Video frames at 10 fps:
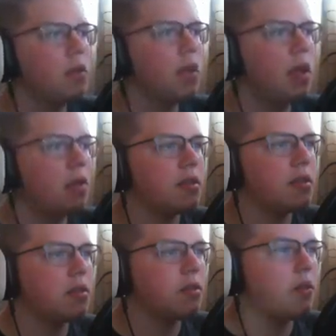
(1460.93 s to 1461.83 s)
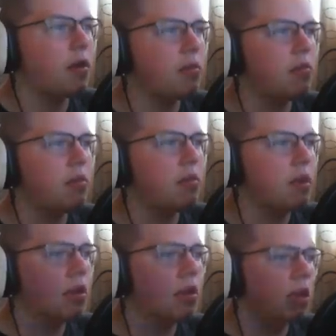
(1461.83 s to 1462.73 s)
So yeah, this is the
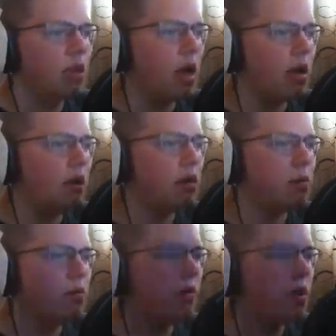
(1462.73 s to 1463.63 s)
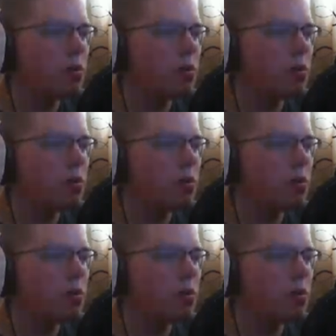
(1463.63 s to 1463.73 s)
farm. I know the